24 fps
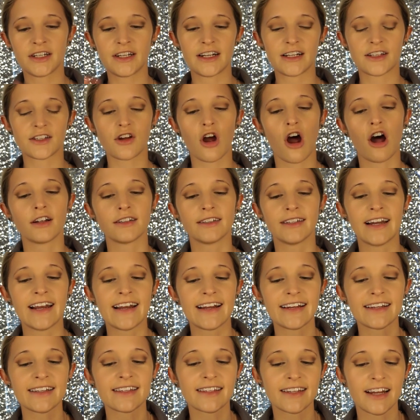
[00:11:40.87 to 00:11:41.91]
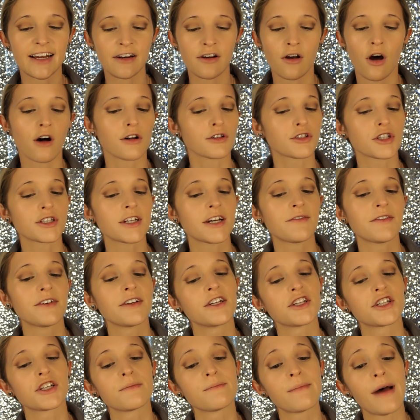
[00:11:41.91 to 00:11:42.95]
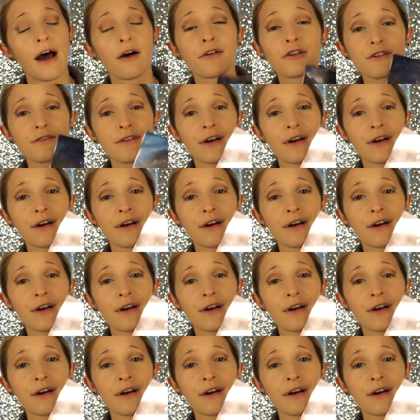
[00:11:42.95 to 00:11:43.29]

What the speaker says: It's called Naked Skin Ultra Definition Powder